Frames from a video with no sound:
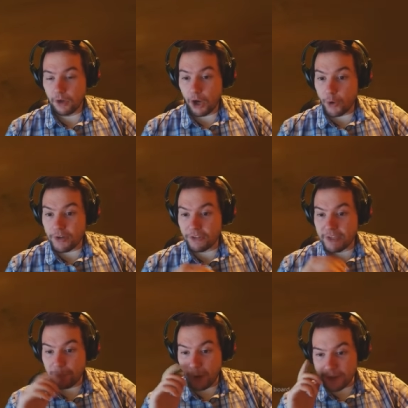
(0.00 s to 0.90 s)
Only on
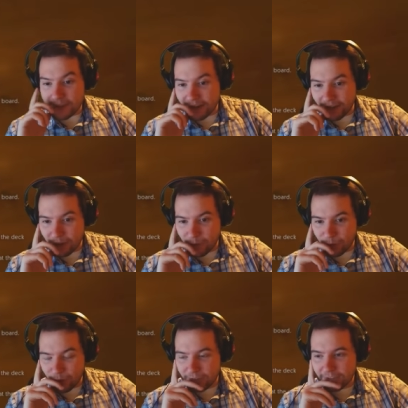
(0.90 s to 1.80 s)
the opponent's side of the
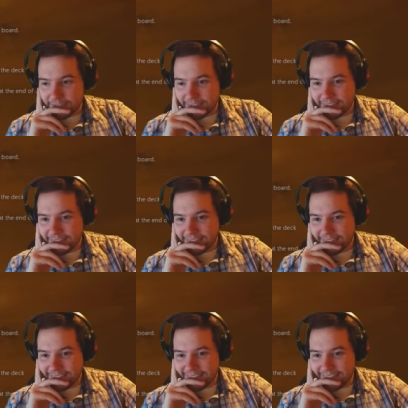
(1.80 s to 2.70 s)
board.
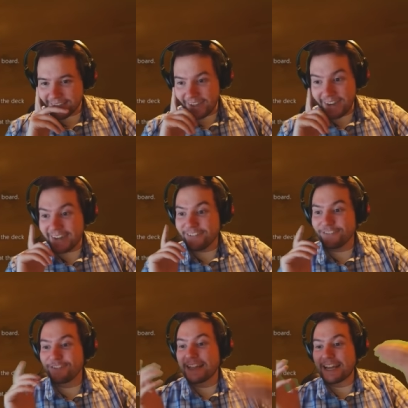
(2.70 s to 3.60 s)
I
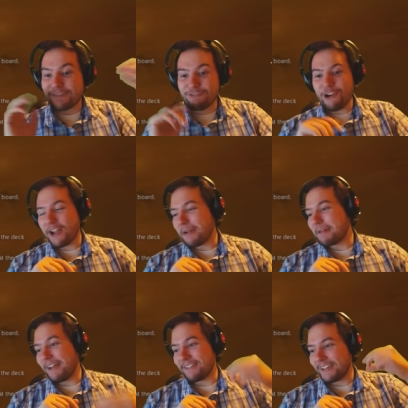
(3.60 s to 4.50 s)
read that wrong. I'm
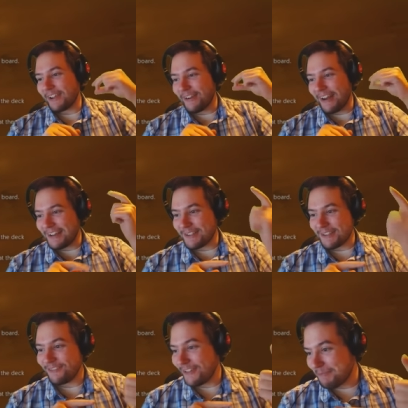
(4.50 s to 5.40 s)
going to have to go and edit the
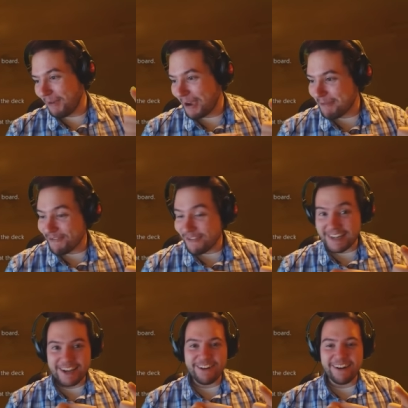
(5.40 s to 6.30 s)
first part of my video.